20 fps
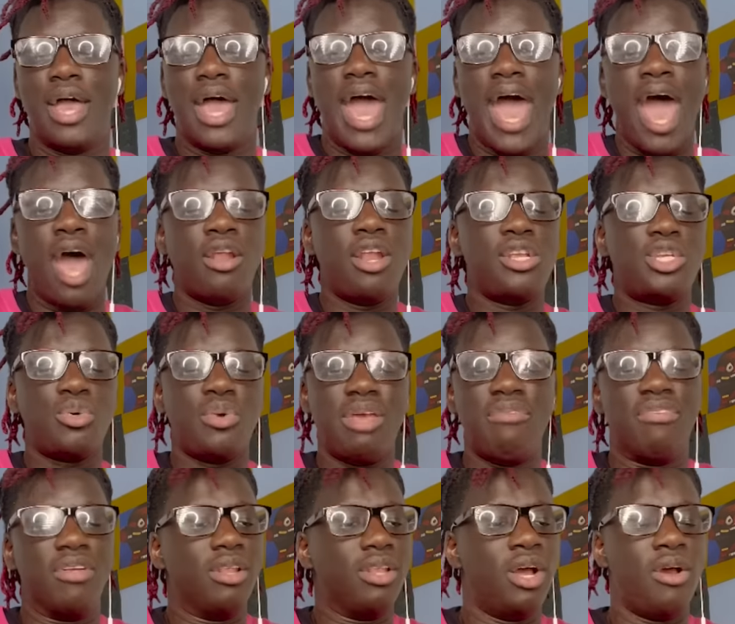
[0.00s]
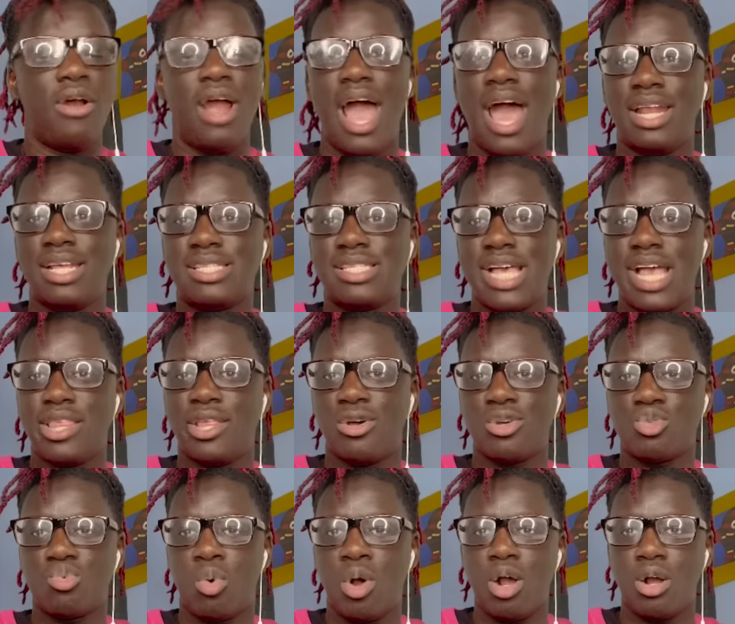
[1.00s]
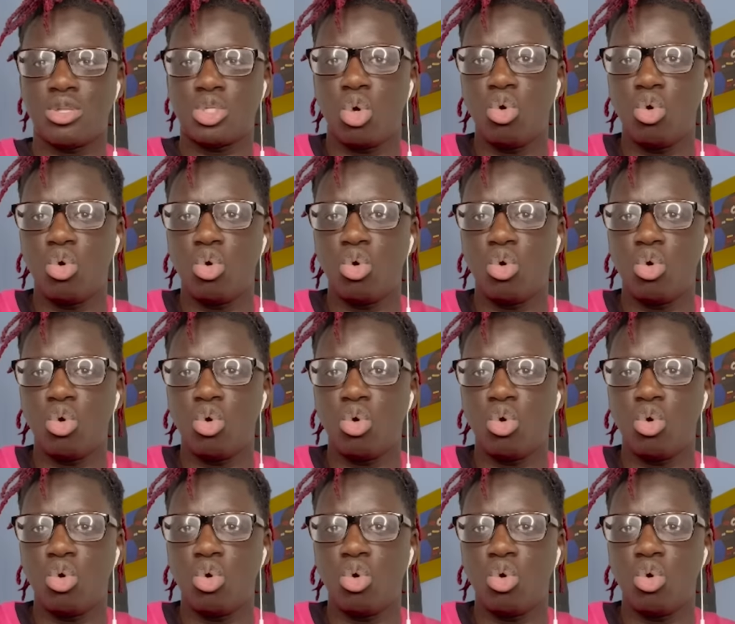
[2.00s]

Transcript: How did you even learn how to say those words?